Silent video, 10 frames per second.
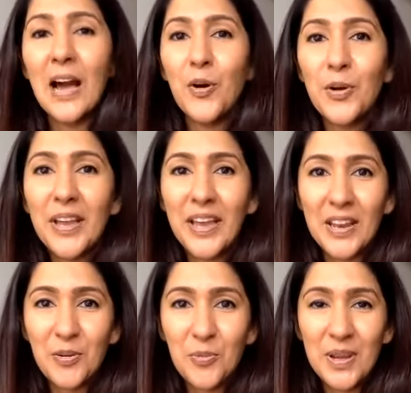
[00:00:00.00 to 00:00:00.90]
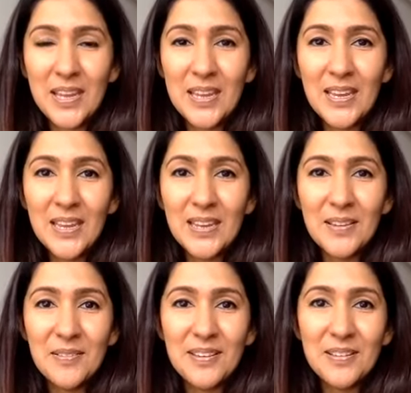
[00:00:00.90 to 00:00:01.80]
can we
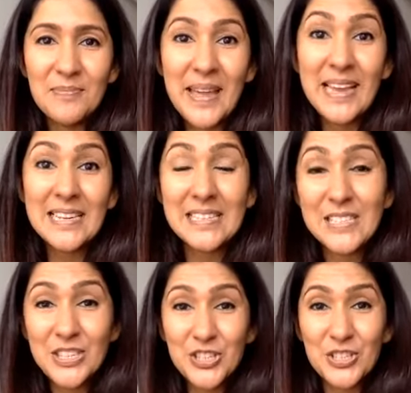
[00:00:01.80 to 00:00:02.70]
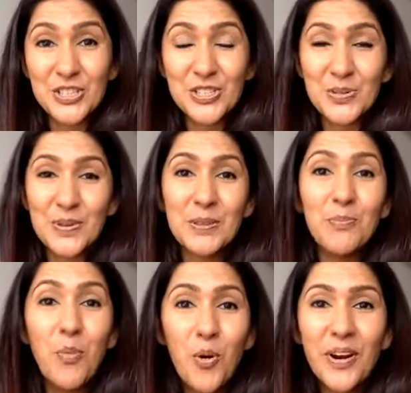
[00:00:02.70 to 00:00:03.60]
make decisions with
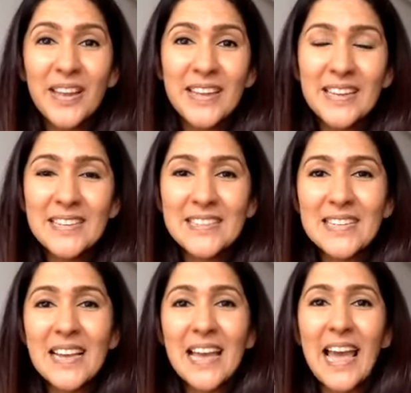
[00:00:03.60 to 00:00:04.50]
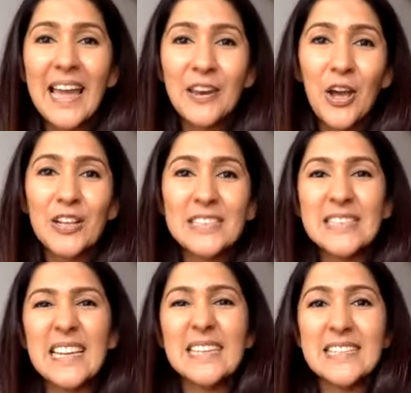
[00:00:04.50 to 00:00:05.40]
more ease and not
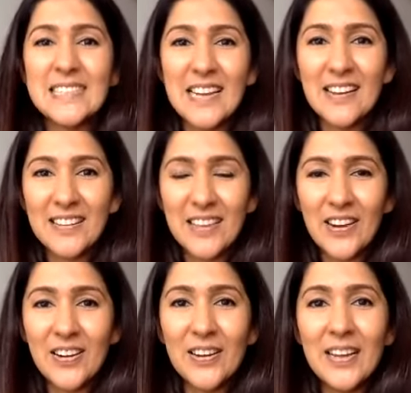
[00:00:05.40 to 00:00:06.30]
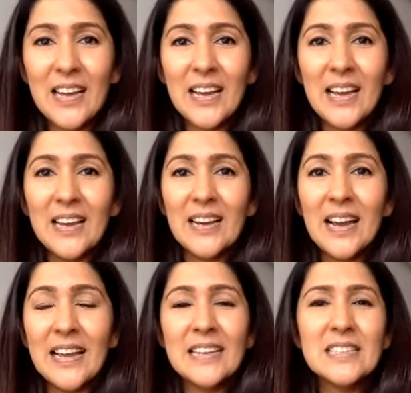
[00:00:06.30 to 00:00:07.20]
stay stuck there.
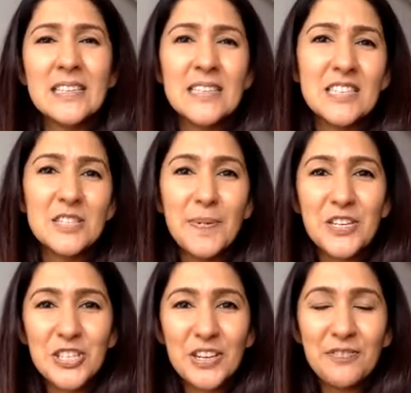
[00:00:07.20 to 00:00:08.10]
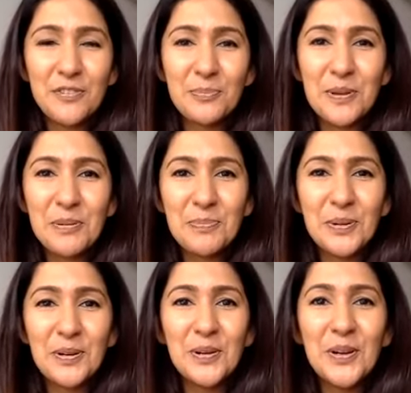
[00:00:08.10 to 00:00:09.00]
And this is especially for
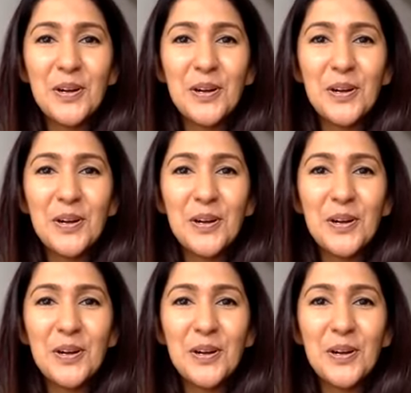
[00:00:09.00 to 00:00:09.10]
people.